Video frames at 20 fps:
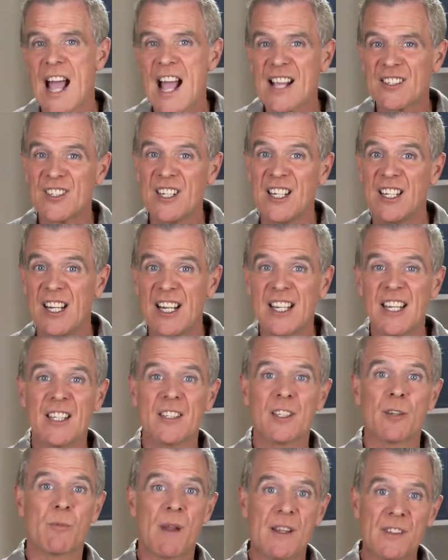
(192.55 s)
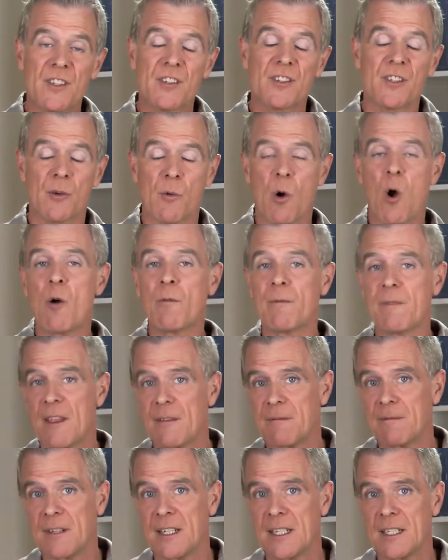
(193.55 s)
actually licking the residue off their
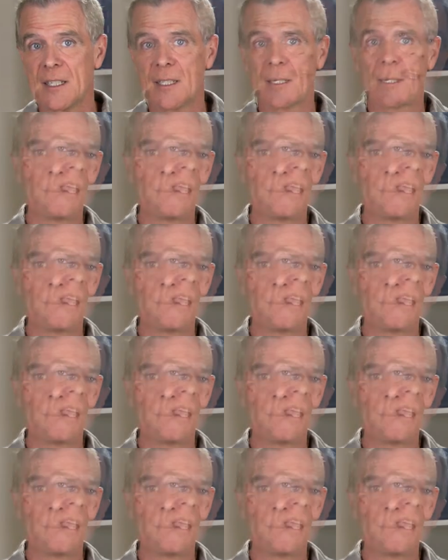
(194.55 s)
feet.